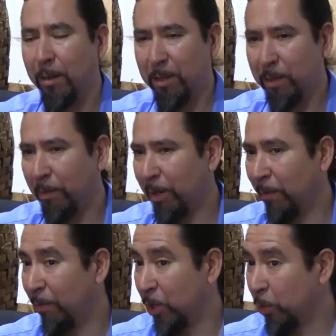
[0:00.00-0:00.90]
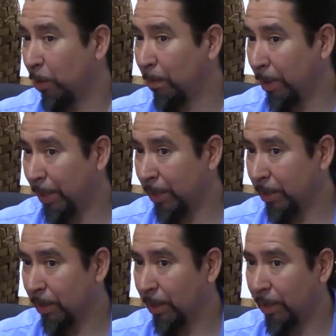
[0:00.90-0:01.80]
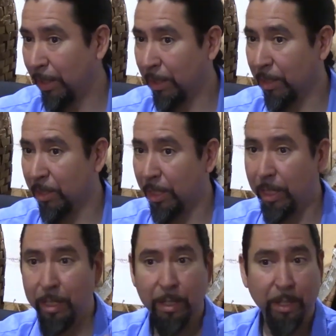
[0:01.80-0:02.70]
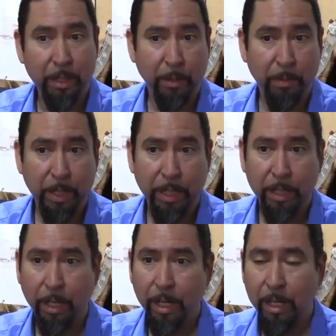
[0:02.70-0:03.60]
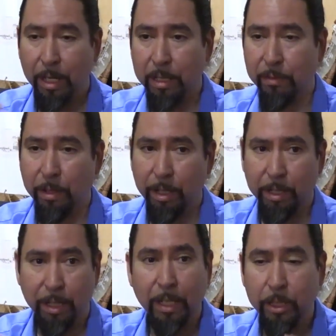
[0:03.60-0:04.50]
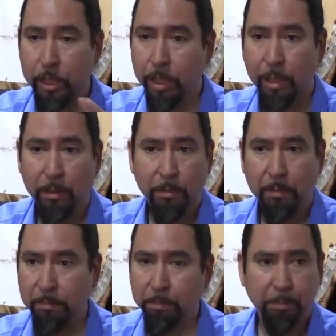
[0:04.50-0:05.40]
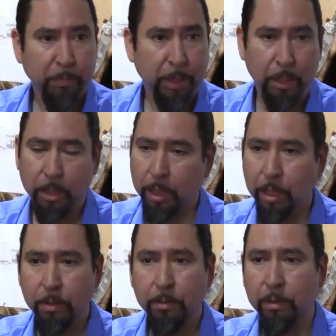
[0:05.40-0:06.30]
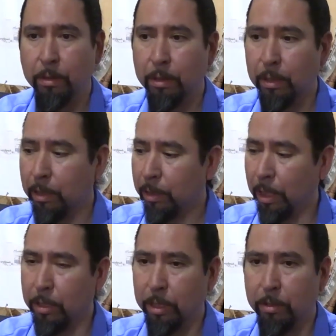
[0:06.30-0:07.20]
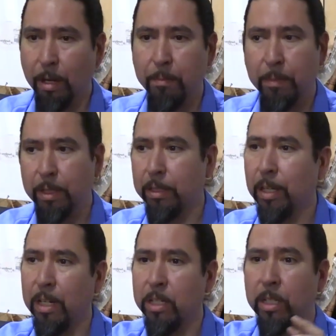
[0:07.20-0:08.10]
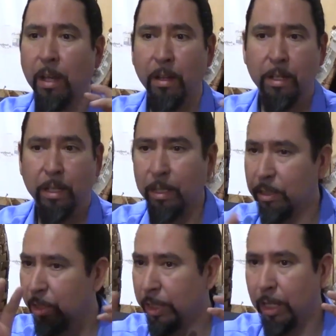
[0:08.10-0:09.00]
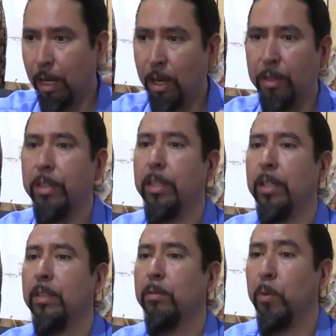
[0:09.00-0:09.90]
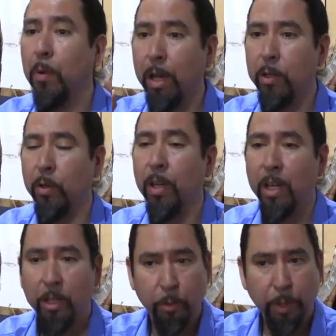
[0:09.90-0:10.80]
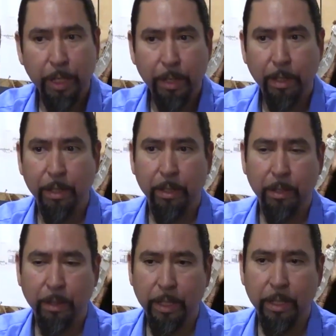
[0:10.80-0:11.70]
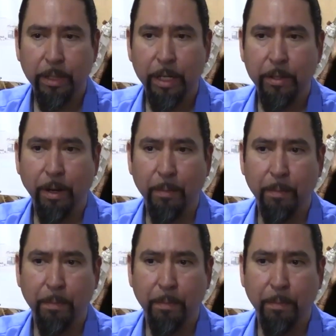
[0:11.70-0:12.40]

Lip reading: it's a very visual place. You get to see, you get to read. It's very touch the canoe, touch the drum, see all the things. We want you. You'll hear it. You'll hear that drum.